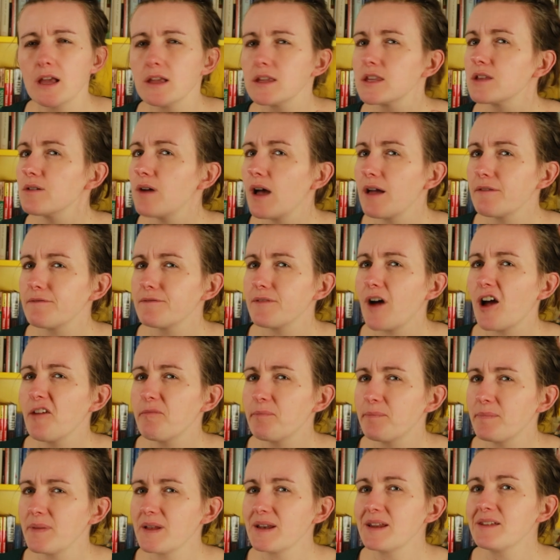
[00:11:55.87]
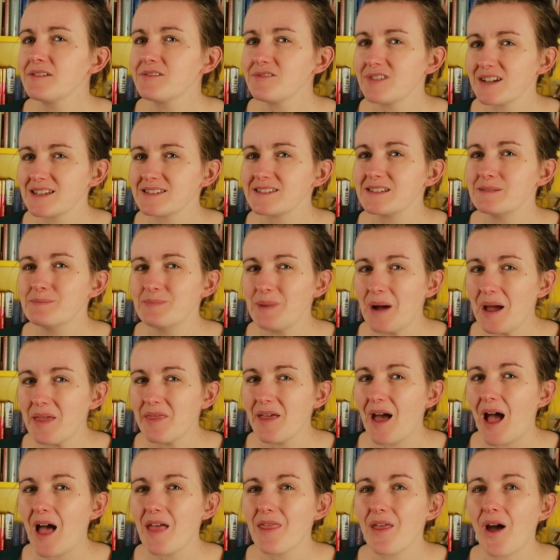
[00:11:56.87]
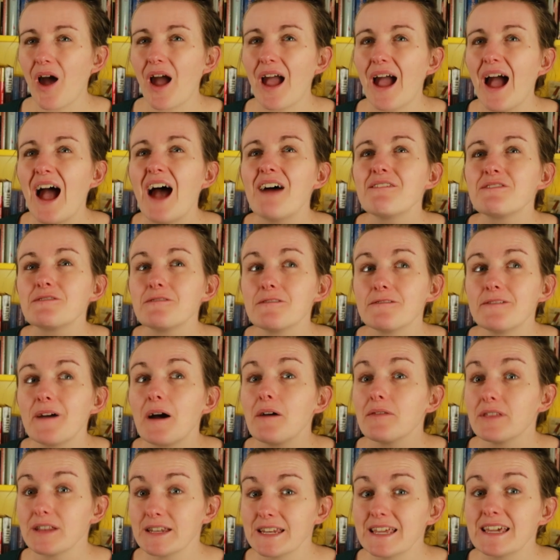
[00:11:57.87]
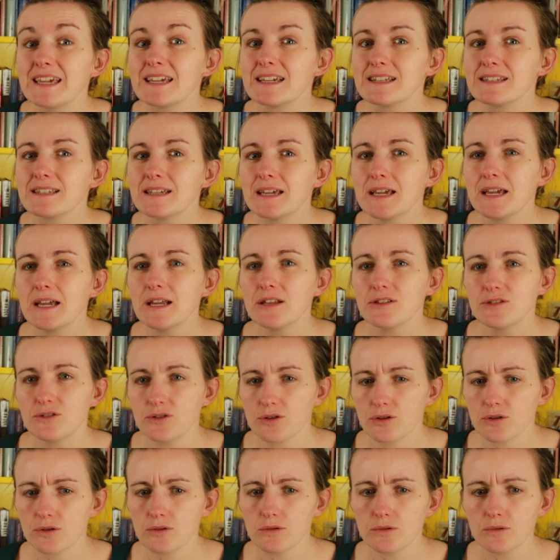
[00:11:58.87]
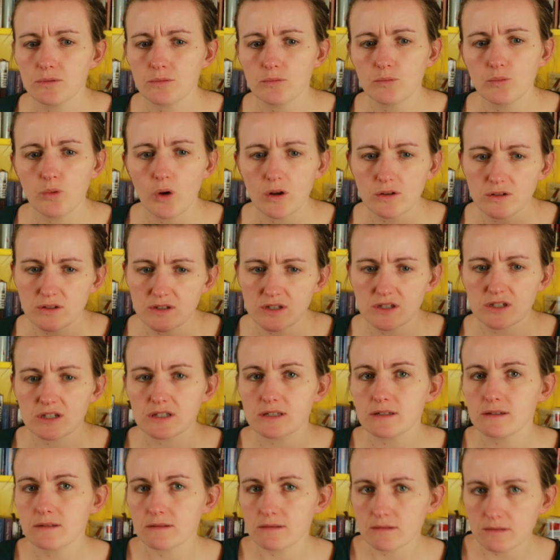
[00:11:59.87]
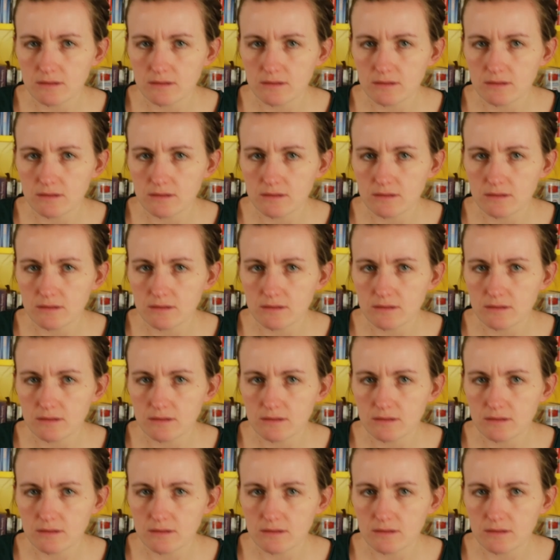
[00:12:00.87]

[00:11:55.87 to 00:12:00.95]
So I've, I've been interested by that, that I haven't felt the need to want to just